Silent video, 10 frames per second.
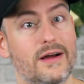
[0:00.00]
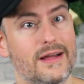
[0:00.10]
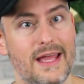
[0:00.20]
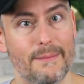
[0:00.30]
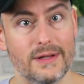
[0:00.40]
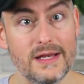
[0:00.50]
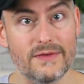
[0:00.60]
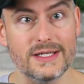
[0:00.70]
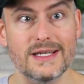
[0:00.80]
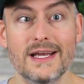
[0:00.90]
I can't believe
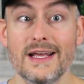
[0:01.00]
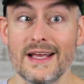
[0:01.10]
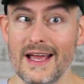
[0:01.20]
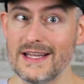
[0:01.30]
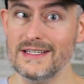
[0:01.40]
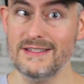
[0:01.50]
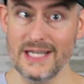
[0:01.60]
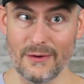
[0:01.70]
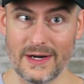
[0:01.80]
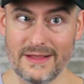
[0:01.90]
it. And
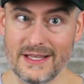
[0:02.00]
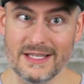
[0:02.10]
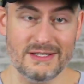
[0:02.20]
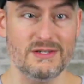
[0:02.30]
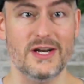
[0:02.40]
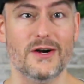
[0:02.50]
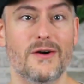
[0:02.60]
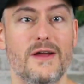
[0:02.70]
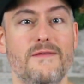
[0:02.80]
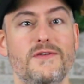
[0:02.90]
during this year,
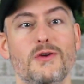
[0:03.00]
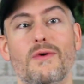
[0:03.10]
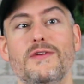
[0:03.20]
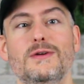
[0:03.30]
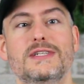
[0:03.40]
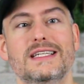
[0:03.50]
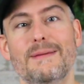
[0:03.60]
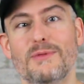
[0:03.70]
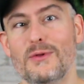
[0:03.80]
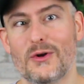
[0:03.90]
a few reviews
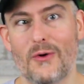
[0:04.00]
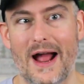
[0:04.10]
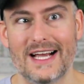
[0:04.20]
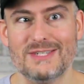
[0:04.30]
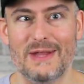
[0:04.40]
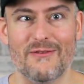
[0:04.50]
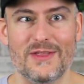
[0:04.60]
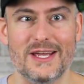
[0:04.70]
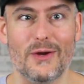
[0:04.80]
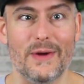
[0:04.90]
slipped through the cracks with
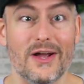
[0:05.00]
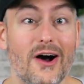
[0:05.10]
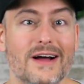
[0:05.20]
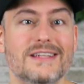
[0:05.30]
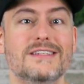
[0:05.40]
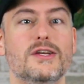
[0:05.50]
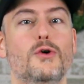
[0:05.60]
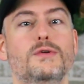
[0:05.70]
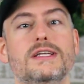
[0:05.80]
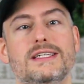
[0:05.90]
everything going on,
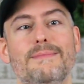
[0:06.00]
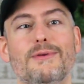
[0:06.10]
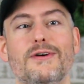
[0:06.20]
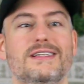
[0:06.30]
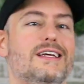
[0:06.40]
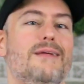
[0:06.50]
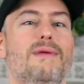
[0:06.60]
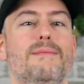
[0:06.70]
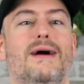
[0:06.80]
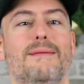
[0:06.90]
so December is going to
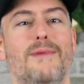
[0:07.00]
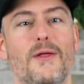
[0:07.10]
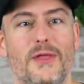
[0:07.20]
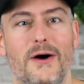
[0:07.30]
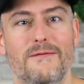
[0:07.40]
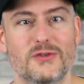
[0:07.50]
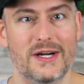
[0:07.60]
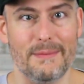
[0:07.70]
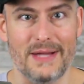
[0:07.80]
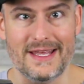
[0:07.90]
be my month of
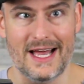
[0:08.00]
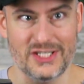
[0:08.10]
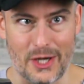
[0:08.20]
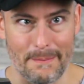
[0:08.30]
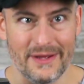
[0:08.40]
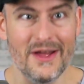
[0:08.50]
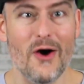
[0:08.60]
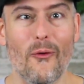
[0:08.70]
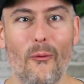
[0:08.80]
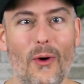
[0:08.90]
trying to play catch-up.
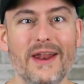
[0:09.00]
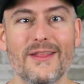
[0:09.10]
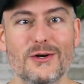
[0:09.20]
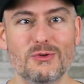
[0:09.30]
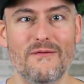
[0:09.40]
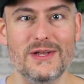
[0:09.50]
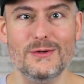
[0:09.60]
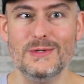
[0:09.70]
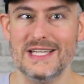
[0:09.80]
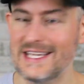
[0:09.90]
One of those
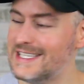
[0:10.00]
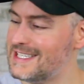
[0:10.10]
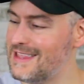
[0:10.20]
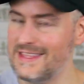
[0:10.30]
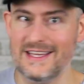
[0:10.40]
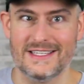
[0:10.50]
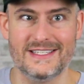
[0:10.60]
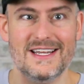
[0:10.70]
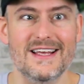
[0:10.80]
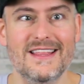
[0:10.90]
reviews is
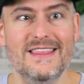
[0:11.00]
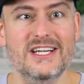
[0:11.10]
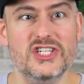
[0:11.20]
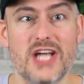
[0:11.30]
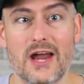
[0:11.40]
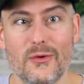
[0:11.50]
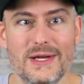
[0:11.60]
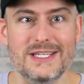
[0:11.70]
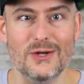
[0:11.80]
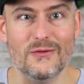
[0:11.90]
this, the
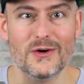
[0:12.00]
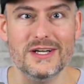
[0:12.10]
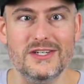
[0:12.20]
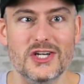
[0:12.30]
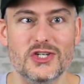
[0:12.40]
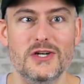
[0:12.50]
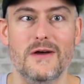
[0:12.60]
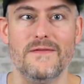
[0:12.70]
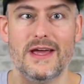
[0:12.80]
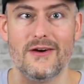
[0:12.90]
Shadowy Silver Edition
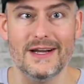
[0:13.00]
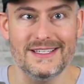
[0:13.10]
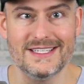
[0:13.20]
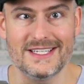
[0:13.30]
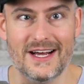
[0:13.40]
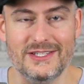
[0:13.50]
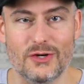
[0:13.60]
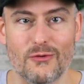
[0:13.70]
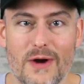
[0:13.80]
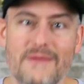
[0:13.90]
of Van Richten's Guide to
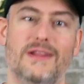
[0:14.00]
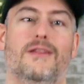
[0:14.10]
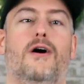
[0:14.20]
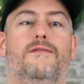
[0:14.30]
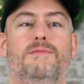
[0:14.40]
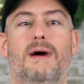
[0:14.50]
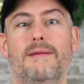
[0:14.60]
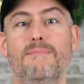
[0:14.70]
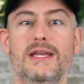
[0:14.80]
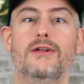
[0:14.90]
Ravenloft by
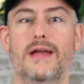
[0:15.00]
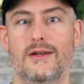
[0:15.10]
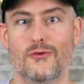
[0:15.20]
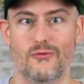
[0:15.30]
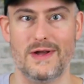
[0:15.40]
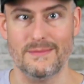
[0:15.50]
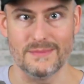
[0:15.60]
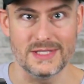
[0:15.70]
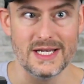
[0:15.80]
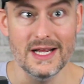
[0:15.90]
Beadle
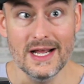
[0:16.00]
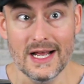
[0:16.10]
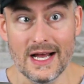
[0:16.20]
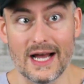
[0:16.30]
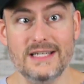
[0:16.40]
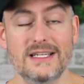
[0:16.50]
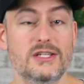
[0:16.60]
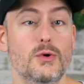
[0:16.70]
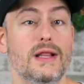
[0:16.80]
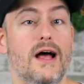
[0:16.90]
Grimm. I
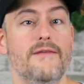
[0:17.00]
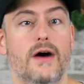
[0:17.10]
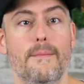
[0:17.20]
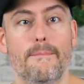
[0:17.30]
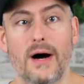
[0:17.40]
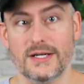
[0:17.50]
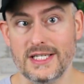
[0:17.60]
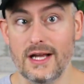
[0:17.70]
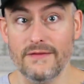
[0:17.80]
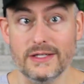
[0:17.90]
did do a live
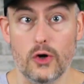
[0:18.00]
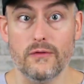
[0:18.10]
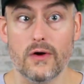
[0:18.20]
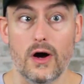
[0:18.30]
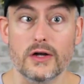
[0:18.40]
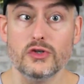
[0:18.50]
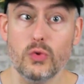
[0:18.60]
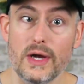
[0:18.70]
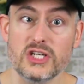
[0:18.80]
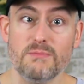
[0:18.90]
unboxing of it over on
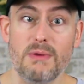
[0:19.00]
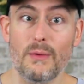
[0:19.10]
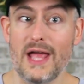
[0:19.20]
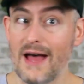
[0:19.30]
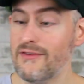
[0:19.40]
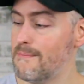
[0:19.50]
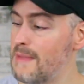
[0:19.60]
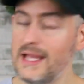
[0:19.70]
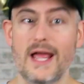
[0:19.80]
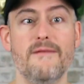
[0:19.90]
Twitch, but we haven't
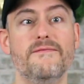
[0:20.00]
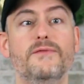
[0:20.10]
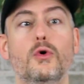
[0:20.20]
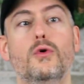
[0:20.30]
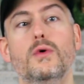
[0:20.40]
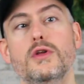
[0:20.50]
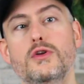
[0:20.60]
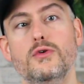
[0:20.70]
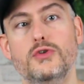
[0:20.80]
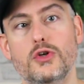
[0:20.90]
made a full
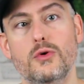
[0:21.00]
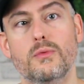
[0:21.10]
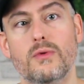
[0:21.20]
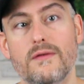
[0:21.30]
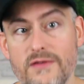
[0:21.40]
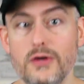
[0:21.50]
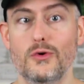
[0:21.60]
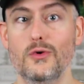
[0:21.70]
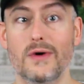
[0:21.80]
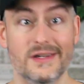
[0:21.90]
YouTube
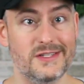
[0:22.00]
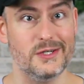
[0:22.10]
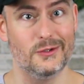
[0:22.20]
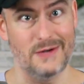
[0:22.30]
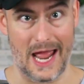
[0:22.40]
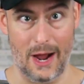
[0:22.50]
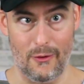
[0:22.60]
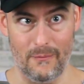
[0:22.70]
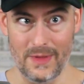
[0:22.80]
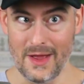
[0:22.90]
review until
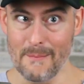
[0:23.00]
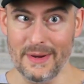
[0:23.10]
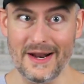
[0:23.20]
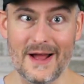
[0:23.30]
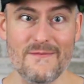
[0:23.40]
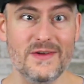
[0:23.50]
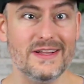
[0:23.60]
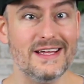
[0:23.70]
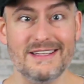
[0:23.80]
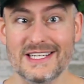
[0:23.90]
now. But I feel
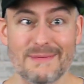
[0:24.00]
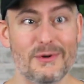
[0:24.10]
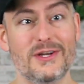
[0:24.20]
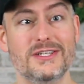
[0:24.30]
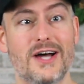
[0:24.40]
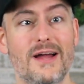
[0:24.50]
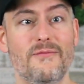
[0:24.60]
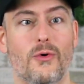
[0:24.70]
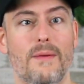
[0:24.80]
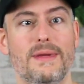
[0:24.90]
like it's a pretty good time
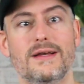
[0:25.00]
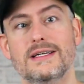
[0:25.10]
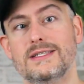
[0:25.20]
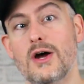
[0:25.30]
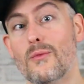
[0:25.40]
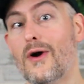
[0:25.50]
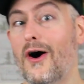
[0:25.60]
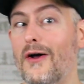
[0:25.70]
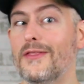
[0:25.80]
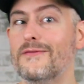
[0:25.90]
for it because we're
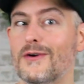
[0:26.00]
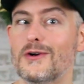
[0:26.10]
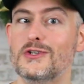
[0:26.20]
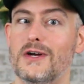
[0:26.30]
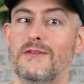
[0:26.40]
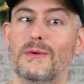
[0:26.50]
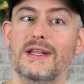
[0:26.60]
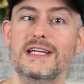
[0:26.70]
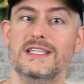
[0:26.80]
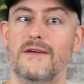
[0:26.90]
on the verge of the
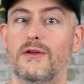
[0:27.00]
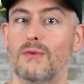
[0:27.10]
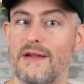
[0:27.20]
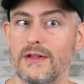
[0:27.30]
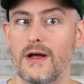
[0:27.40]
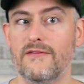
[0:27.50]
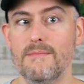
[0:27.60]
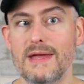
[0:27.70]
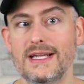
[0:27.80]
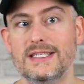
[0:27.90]
release of the Ravenloft
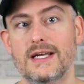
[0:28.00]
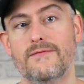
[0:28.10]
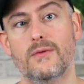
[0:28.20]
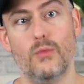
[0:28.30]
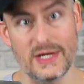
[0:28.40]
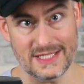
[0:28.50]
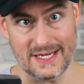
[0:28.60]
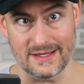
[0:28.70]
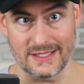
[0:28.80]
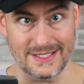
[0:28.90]
mini set from
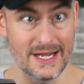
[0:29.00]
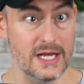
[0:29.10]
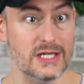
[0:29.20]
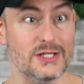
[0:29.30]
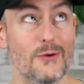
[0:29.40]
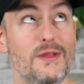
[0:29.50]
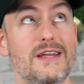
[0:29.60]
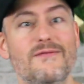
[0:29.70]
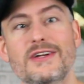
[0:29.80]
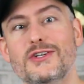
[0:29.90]
WizKids. So the
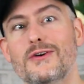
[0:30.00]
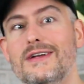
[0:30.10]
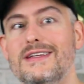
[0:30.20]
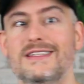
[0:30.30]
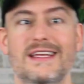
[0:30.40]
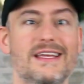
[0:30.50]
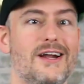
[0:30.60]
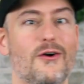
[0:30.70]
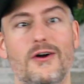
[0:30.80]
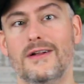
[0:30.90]
adventure is in
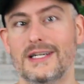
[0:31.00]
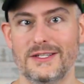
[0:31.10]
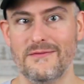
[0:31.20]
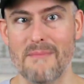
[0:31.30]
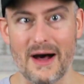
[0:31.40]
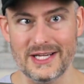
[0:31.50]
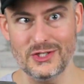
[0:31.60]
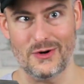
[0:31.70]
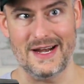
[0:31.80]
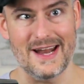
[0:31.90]
our collective
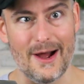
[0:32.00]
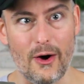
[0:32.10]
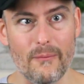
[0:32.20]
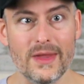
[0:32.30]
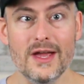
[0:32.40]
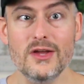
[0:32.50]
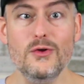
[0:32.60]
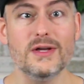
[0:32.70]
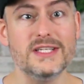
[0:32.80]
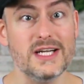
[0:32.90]
minds right now.
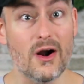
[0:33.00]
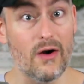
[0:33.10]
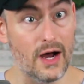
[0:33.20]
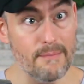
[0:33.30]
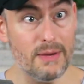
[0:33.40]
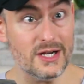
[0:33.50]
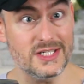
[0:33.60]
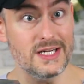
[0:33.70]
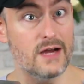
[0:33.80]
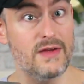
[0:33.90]
You can see our
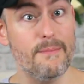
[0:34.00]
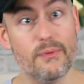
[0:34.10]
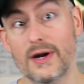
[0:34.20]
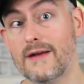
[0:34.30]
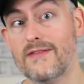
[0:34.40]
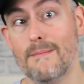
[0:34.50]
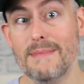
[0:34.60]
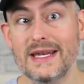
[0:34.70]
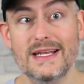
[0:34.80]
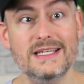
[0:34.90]
unboxing of a brick of the
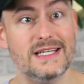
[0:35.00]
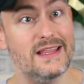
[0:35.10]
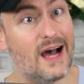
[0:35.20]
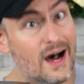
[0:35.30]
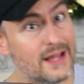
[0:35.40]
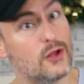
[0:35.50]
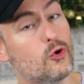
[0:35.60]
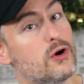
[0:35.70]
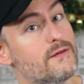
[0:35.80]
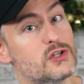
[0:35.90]
minis in the eye in the
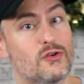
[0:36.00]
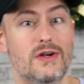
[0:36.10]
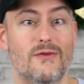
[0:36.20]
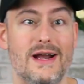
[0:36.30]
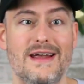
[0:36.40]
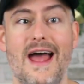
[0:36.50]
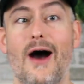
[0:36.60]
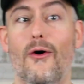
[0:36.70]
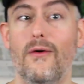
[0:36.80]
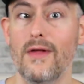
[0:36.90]
corner of your screen right
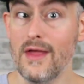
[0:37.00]
now.